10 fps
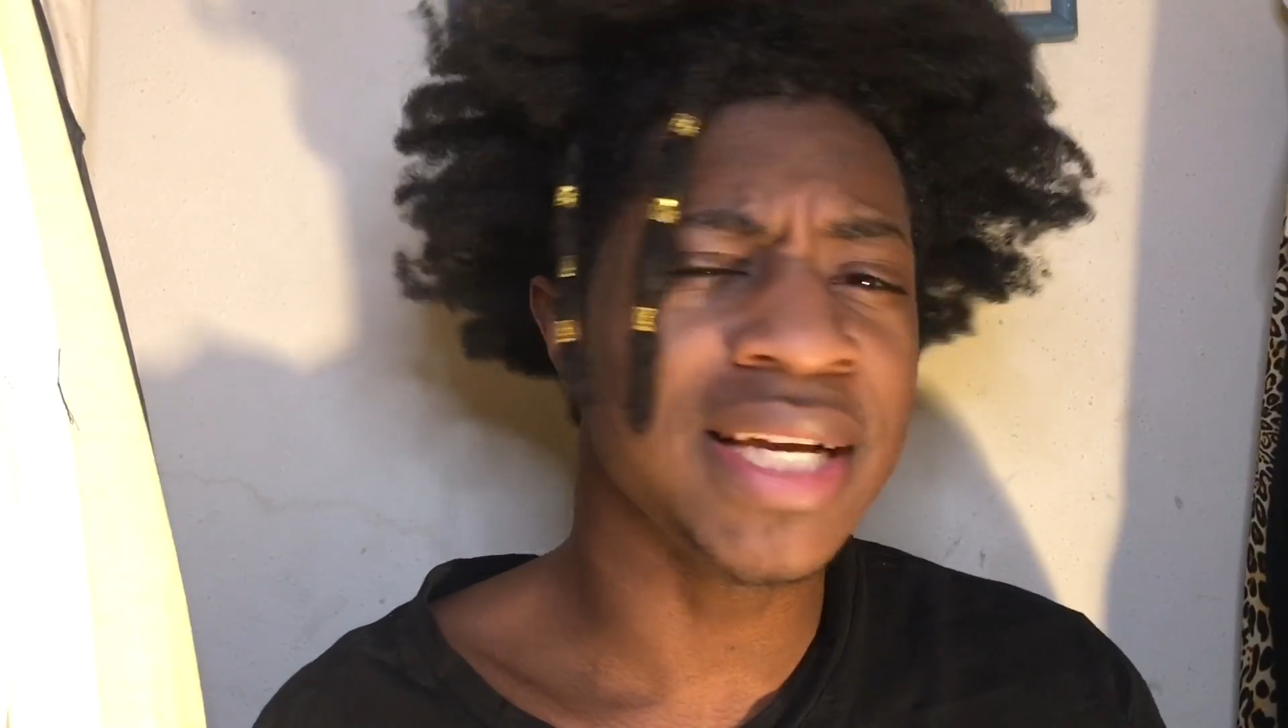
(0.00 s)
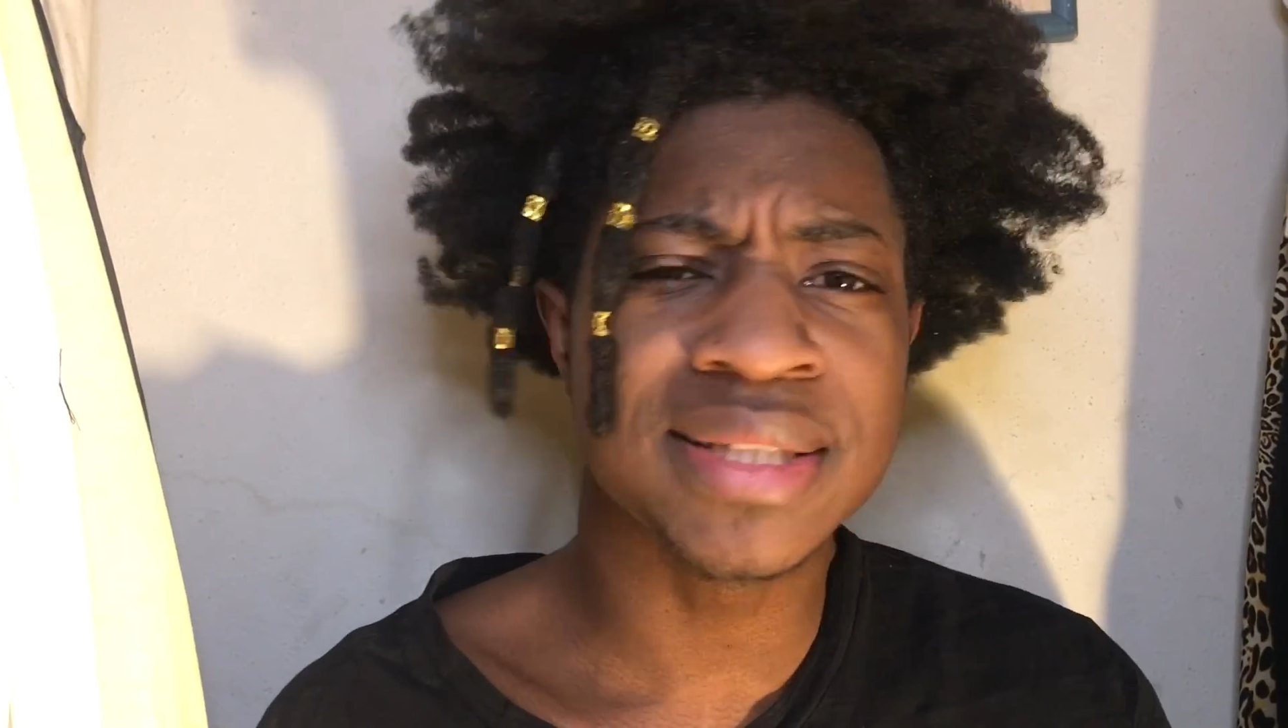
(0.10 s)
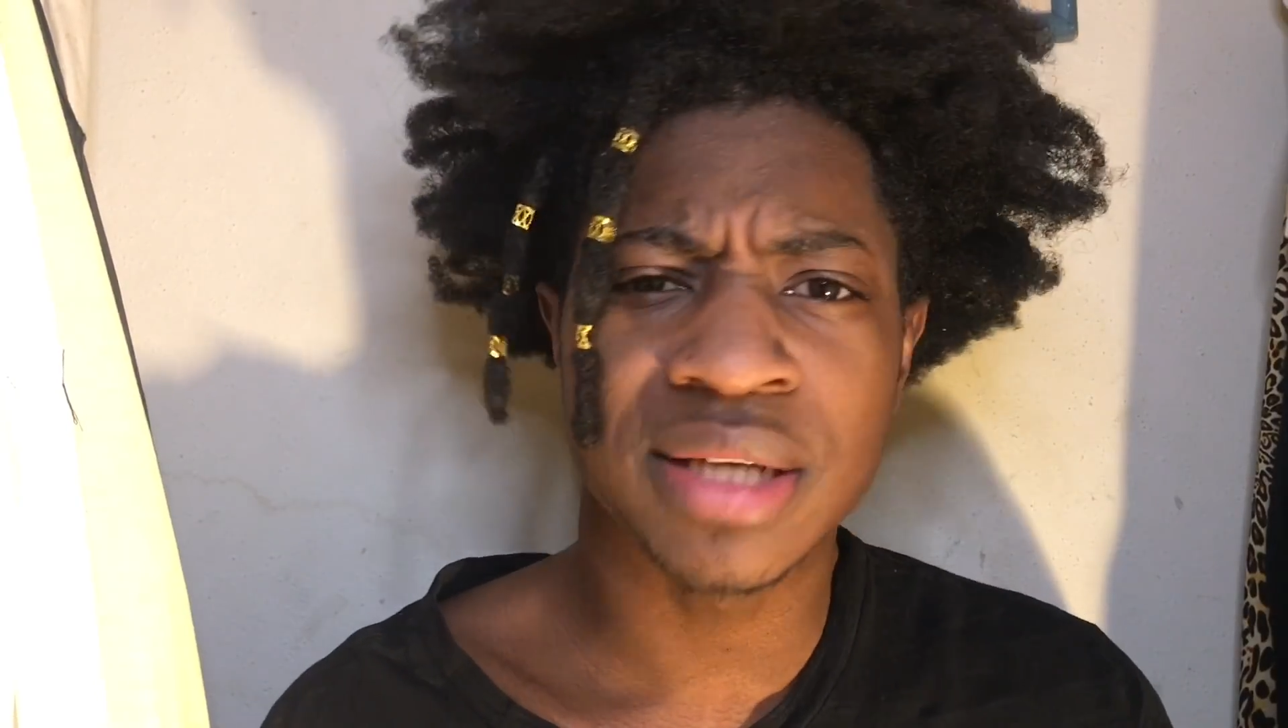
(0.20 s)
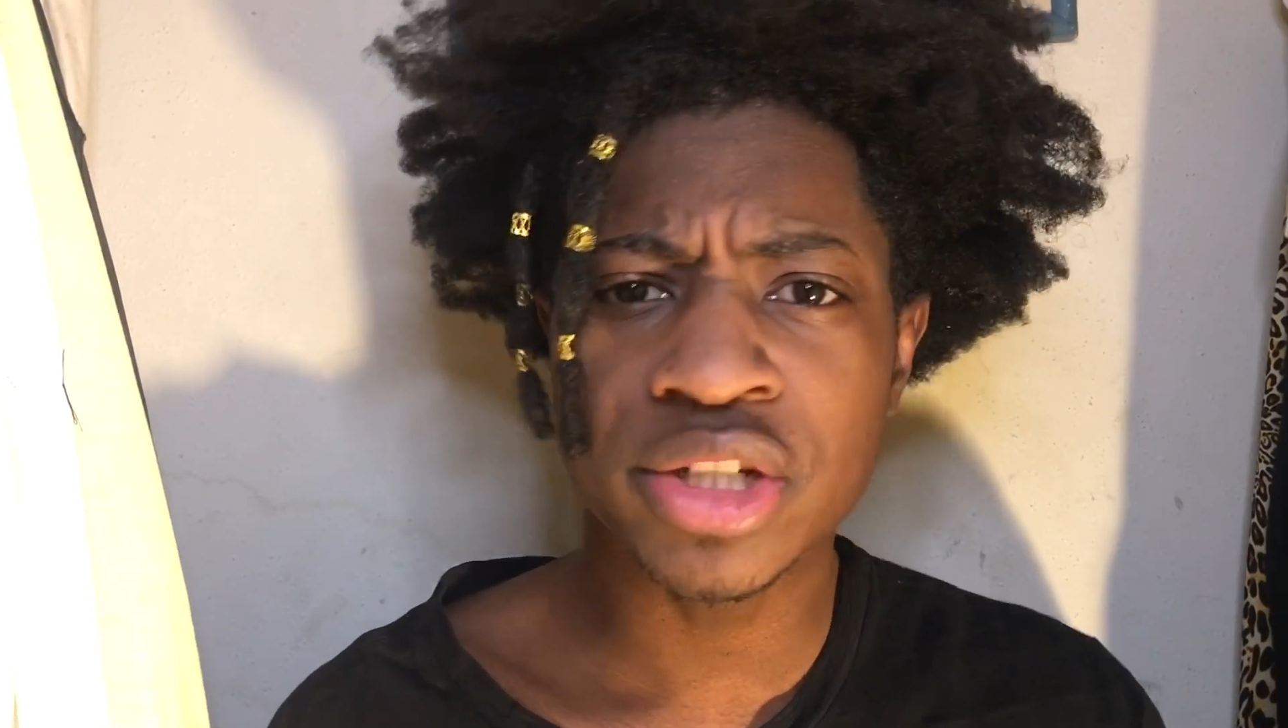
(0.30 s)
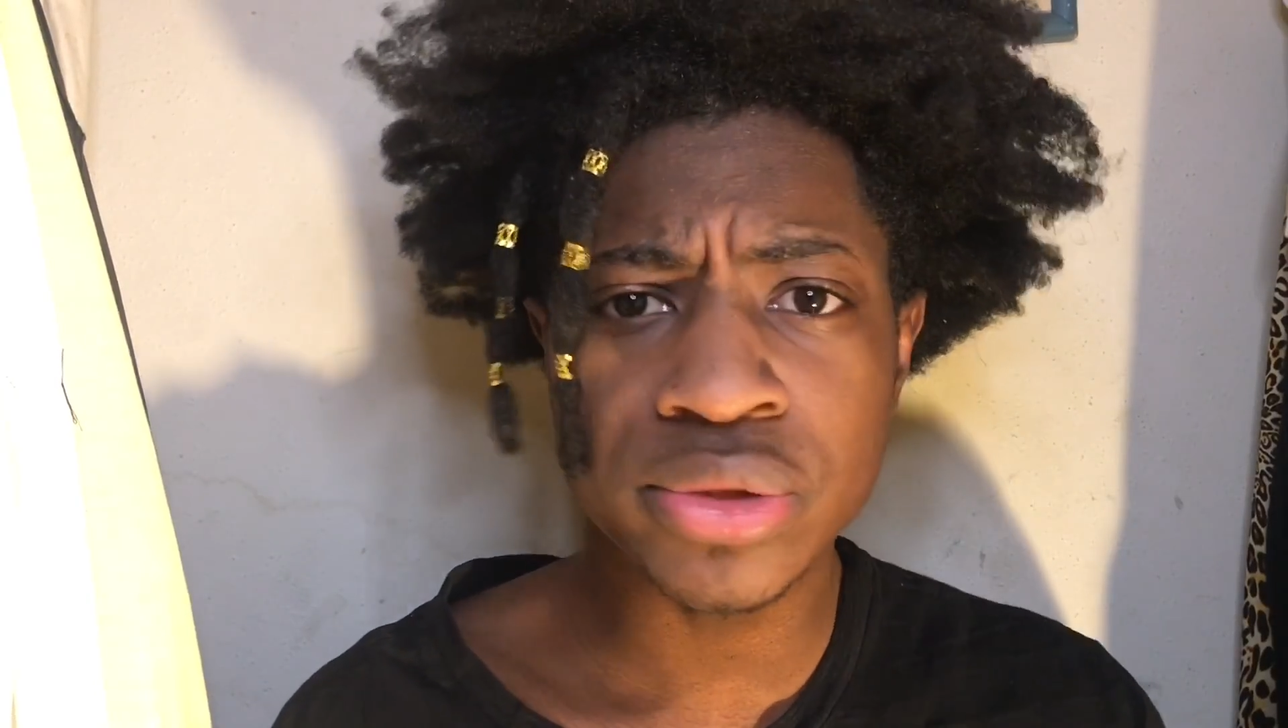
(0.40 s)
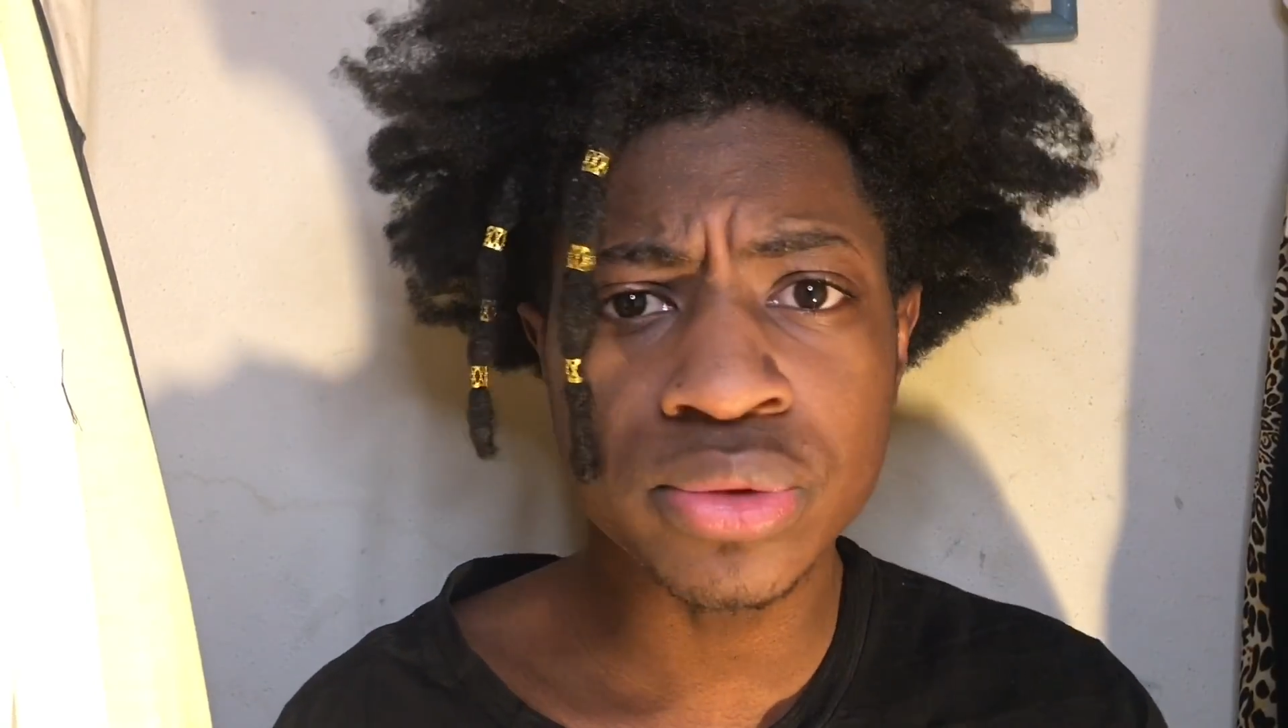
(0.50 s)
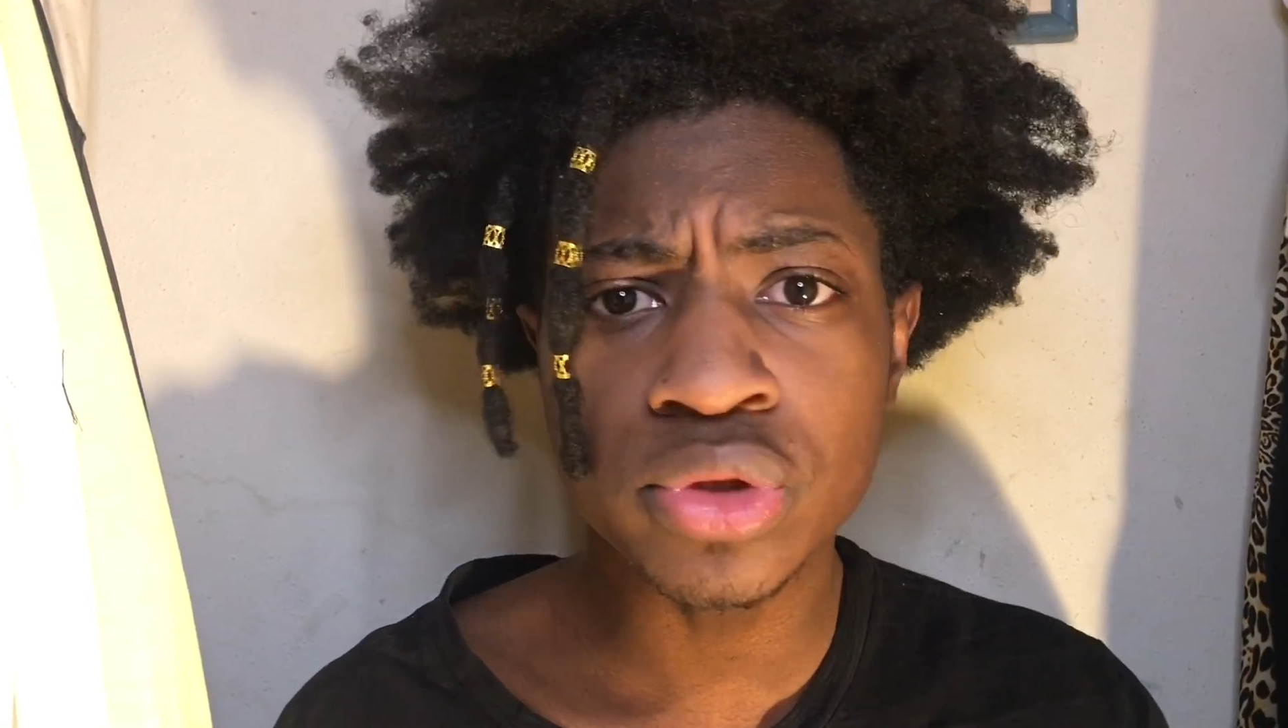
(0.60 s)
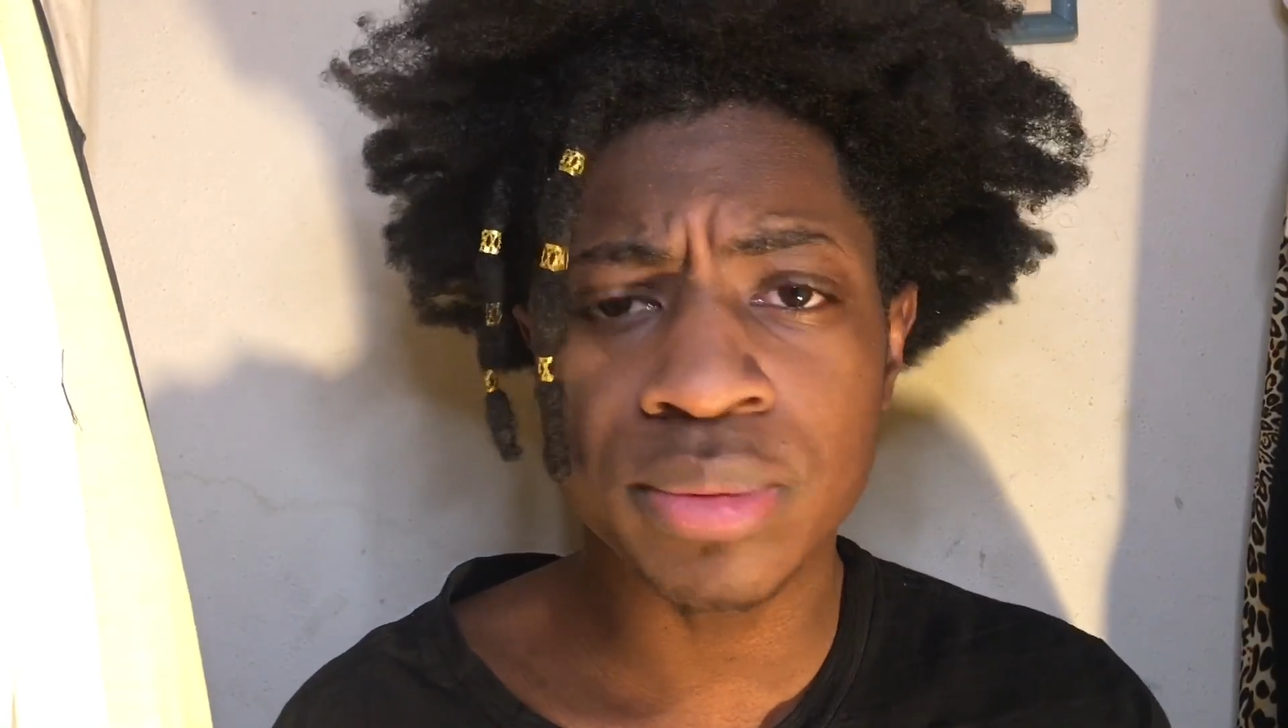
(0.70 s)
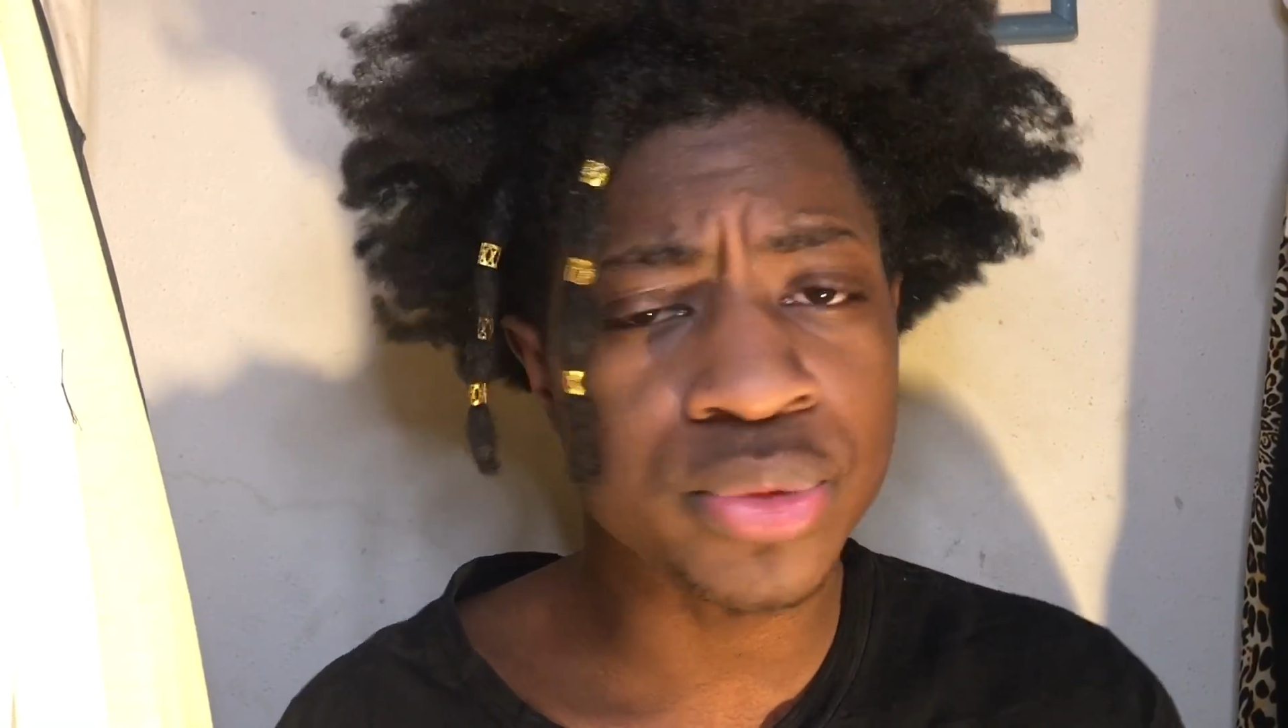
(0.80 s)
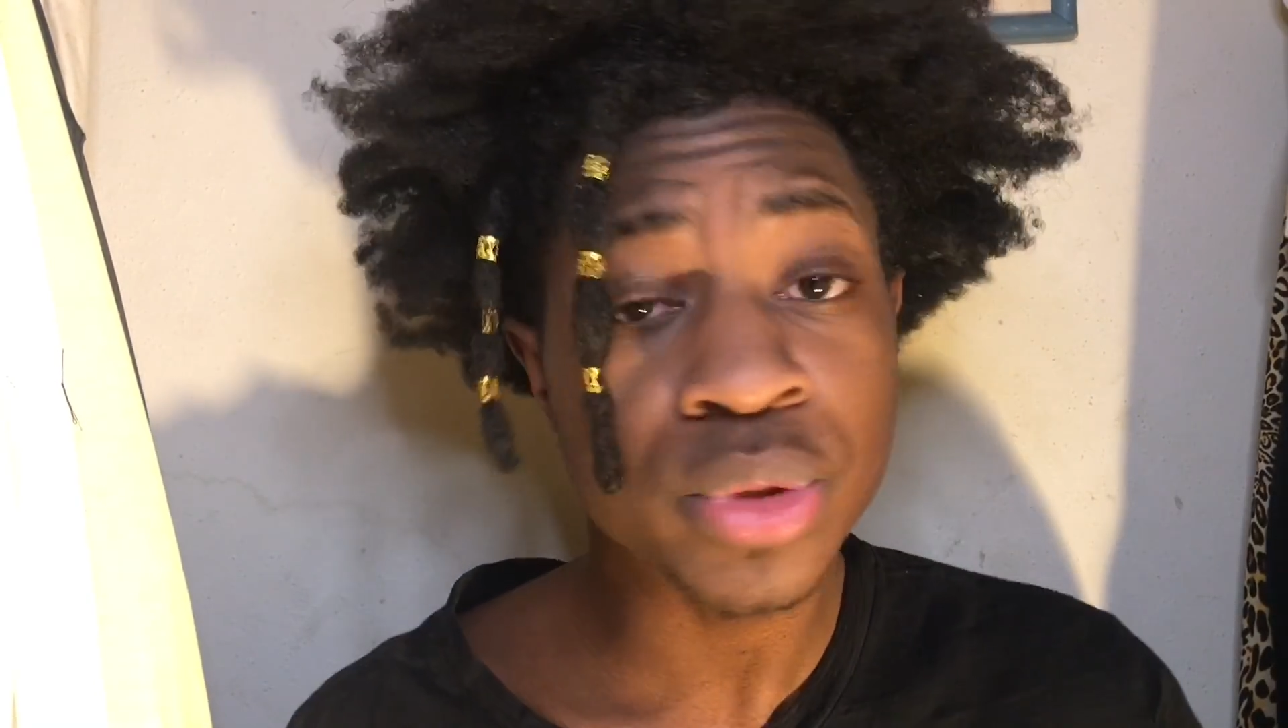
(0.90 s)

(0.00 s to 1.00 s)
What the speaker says: Yes, us YouTubers,